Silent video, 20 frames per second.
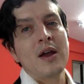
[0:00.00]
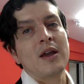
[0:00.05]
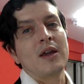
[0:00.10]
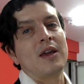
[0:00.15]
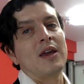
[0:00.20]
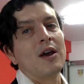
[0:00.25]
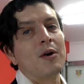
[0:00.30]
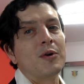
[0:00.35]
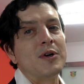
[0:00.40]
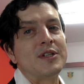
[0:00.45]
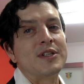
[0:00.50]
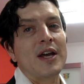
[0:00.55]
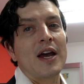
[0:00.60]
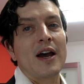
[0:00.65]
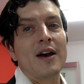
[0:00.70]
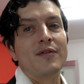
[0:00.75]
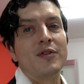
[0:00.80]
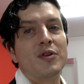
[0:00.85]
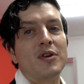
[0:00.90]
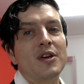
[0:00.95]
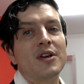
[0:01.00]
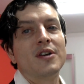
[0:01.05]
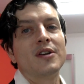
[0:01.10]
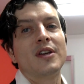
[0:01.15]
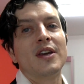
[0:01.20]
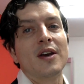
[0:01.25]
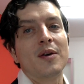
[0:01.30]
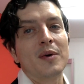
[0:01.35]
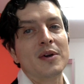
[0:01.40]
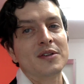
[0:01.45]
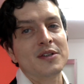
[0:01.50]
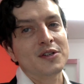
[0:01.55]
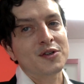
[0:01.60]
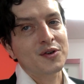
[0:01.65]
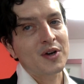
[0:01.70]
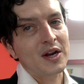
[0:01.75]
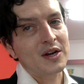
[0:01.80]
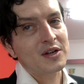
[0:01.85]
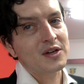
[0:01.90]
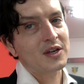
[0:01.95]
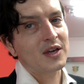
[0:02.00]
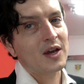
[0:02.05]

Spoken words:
Can't wait to have you here, can't wait to train you,